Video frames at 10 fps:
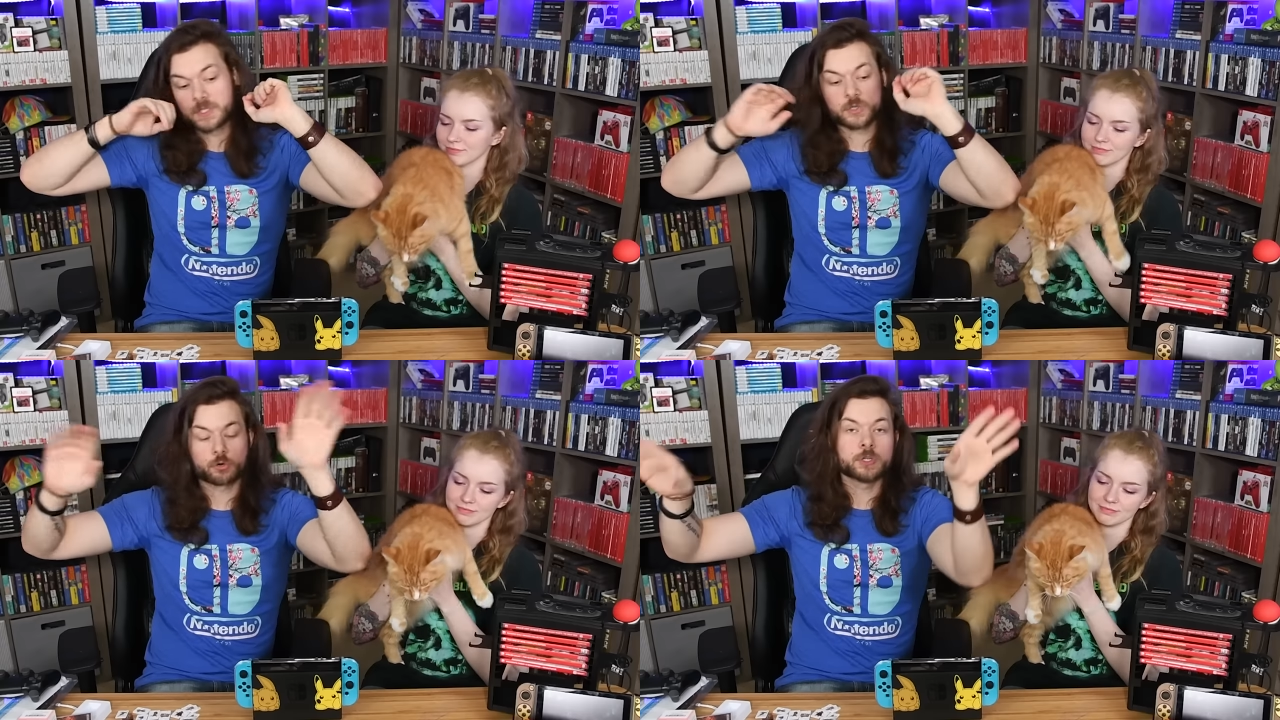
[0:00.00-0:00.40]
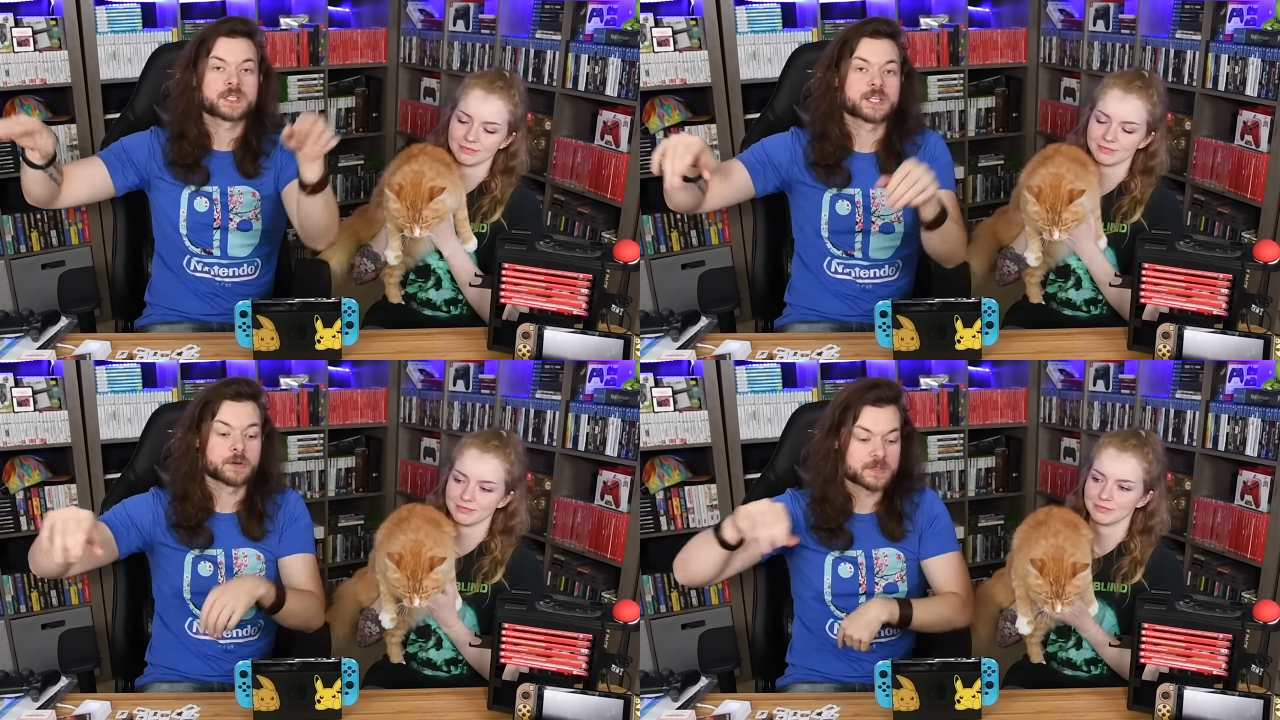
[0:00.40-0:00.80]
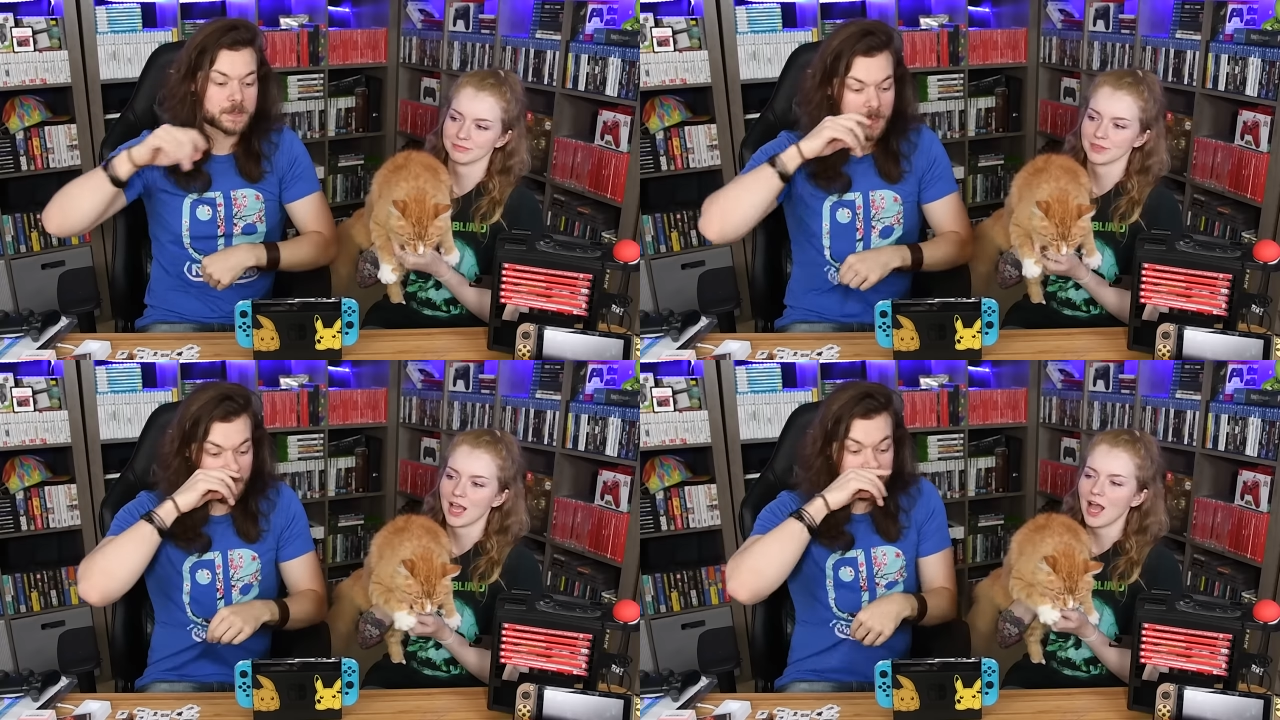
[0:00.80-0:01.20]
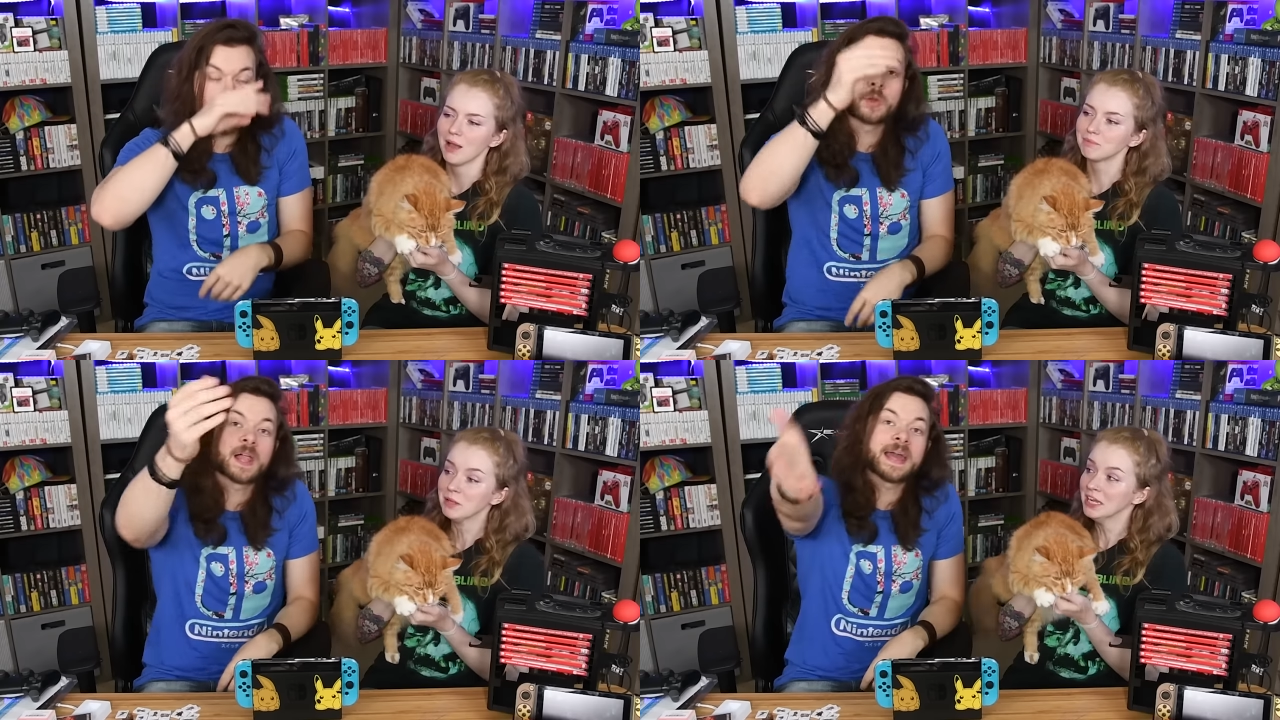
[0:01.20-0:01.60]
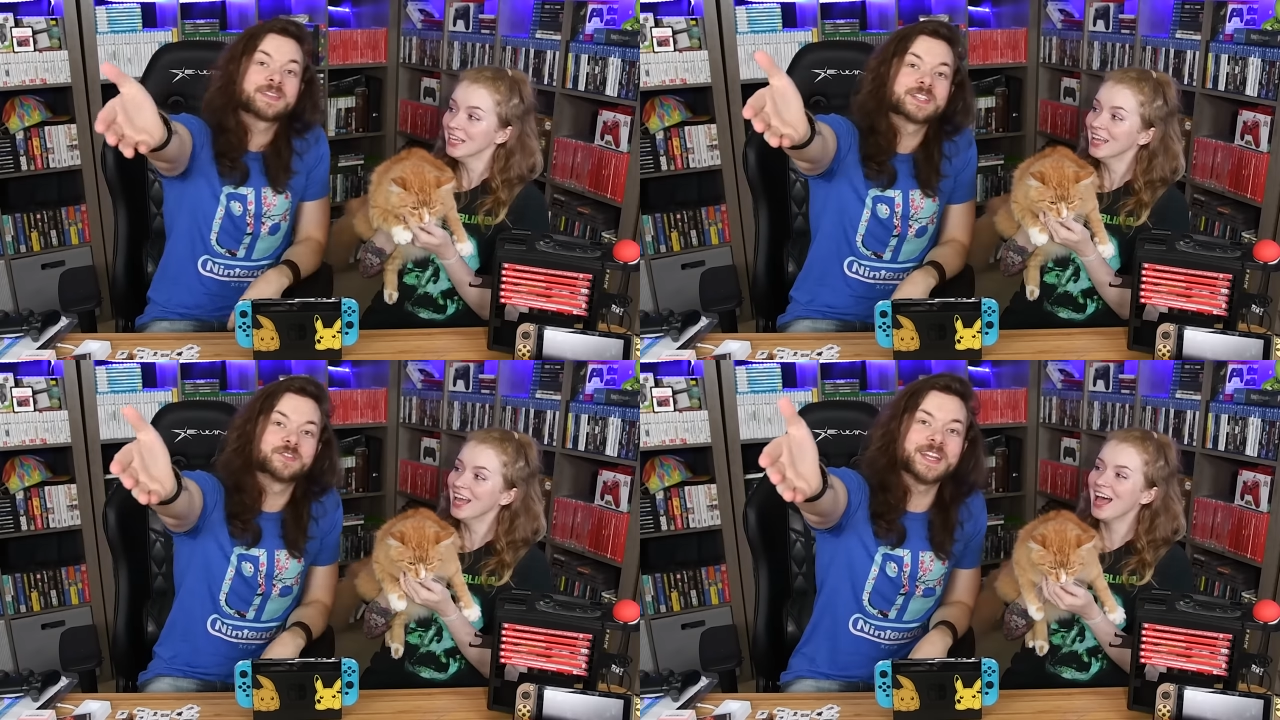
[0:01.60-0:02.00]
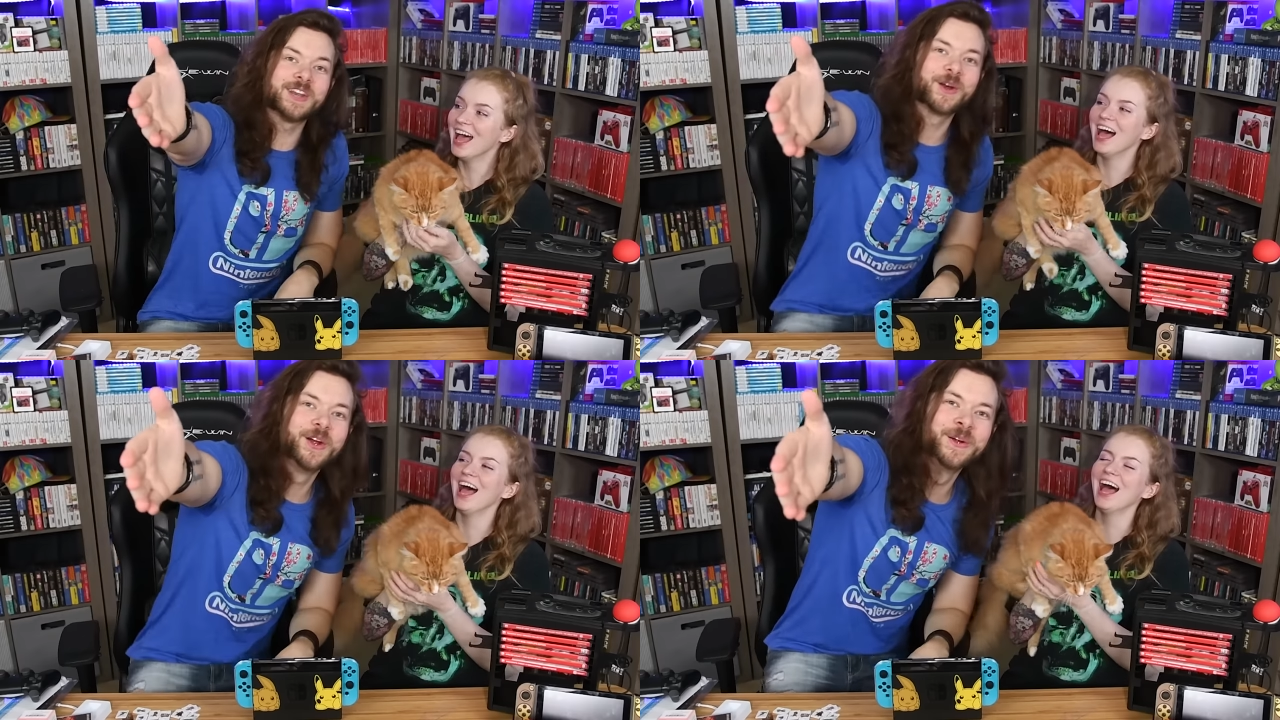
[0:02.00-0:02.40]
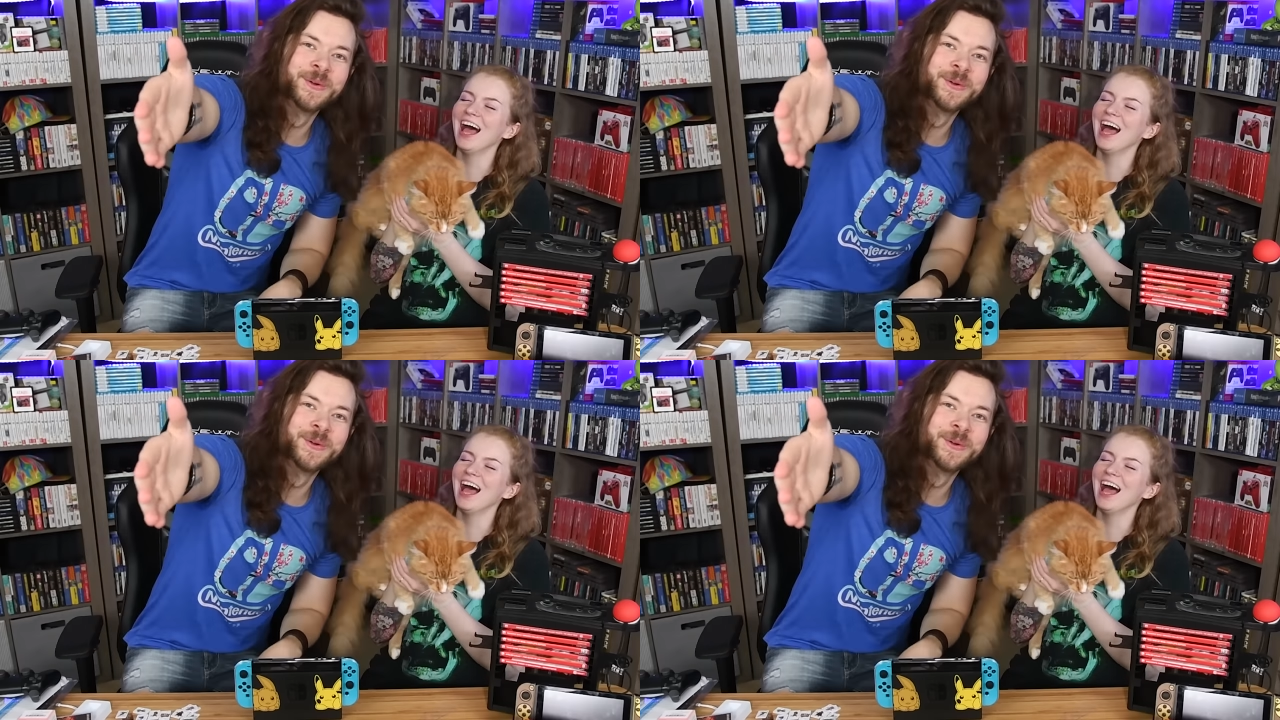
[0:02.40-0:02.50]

Speaker 1: screw yourselves. If you don't like this video,